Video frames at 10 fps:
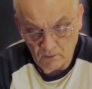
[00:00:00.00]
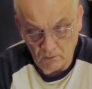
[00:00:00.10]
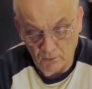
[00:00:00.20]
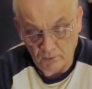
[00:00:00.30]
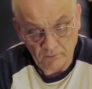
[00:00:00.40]

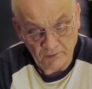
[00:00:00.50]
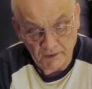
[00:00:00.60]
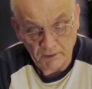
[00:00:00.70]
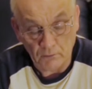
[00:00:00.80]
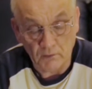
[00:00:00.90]
or
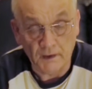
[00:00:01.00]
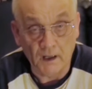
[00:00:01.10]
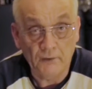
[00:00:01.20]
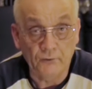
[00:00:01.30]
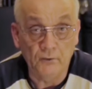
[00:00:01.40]
slightly
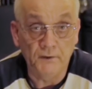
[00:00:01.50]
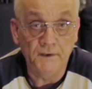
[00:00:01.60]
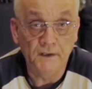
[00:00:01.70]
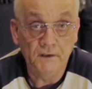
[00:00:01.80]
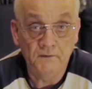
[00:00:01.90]
overcast during the
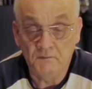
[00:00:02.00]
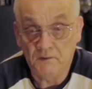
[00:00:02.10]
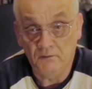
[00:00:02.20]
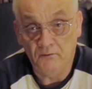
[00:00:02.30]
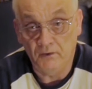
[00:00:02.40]
day.
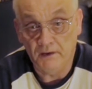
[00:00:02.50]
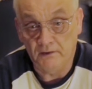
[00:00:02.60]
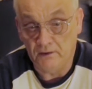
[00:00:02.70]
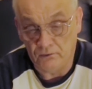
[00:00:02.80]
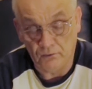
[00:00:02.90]
In
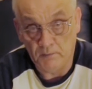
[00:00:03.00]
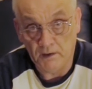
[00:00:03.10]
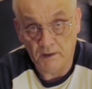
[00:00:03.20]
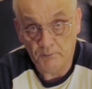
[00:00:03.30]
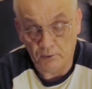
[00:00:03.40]
fact, it should be
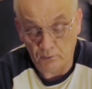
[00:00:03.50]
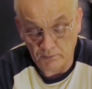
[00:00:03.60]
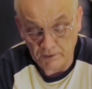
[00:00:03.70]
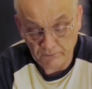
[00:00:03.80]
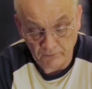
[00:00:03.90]
an
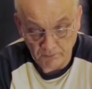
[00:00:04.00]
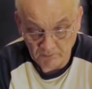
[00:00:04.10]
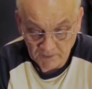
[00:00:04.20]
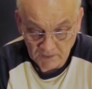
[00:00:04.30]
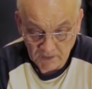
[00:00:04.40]
absolute breeze for them.
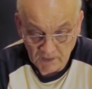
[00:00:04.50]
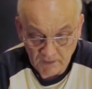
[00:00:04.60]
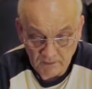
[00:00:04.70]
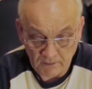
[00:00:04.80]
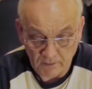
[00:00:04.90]

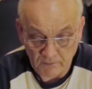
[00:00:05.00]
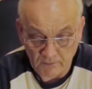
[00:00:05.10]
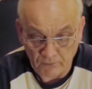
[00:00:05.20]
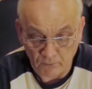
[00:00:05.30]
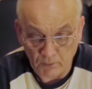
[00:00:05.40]

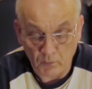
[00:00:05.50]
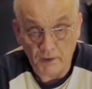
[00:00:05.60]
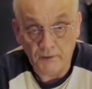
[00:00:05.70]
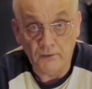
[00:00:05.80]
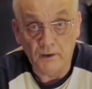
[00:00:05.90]
It's only
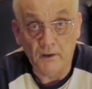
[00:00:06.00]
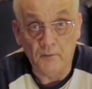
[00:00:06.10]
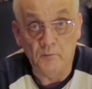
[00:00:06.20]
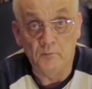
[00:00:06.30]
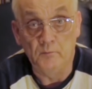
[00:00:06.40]
when you
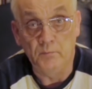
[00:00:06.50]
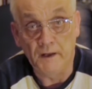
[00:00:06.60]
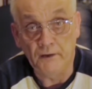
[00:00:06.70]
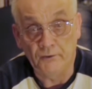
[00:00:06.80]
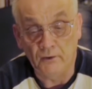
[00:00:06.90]
get
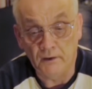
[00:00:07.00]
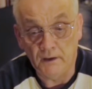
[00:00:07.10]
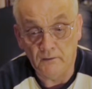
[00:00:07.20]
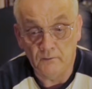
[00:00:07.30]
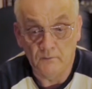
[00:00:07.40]
bright
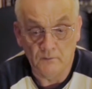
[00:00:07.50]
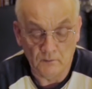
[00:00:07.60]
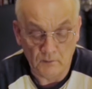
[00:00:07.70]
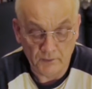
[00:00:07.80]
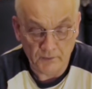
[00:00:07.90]
sunlight
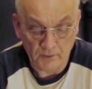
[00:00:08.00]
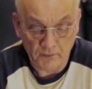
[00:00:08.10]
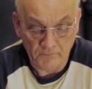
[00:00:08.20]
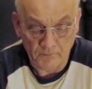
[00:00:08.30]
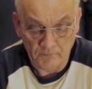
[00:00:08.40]
with
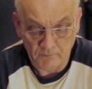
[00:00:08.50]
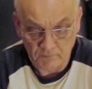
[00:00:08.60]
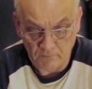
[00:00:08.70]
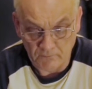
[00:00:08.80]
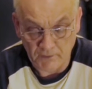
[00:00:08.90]

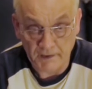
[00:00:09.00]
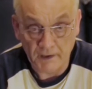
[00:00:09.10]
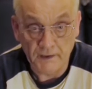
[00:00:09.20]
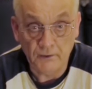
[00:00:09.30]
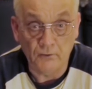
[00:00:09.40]
very
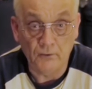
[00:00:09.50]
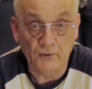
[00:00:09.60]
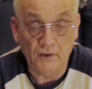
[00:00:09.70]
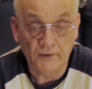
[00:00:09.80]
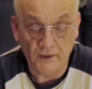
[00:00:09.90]
high
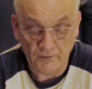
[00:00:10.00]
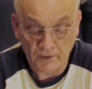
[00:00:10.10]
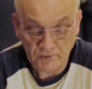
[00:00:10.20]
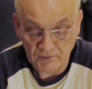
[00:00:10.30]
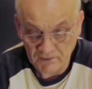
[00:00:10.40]
contrasted
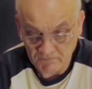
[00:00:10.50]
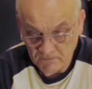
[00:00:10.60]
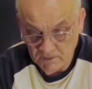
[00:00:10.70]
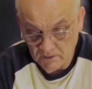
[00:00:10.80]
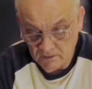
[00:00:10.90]
conditions
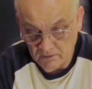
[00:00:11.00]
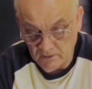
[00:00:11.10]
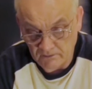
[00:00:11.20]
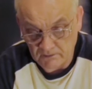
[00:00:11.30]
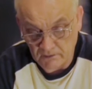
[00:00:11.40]

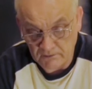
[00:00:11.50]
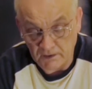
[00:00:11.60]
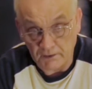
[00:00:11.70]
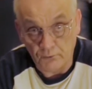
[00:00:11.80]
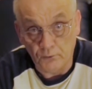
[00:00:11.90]
that you
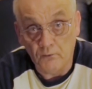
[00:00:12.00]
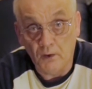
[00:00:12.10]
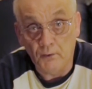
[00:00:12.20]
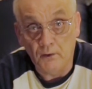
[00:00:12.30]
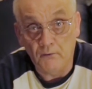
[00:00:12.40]
get the true
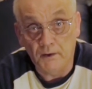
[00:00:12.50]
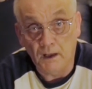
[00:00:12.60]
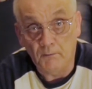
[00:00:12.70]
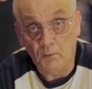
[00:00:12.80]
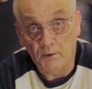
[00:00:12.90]
value out of a
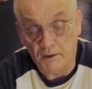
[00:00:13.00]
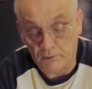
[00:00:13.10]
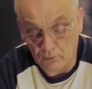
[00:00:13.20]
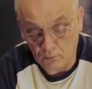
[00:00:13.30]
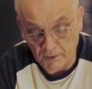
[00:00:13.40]
camera, what it
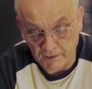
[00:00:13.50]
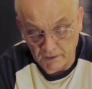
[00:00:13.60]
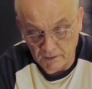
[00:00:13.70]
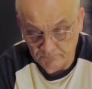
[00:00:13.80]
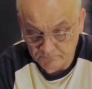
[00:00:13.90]
can do and what it
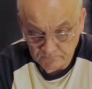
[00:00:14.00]
can't.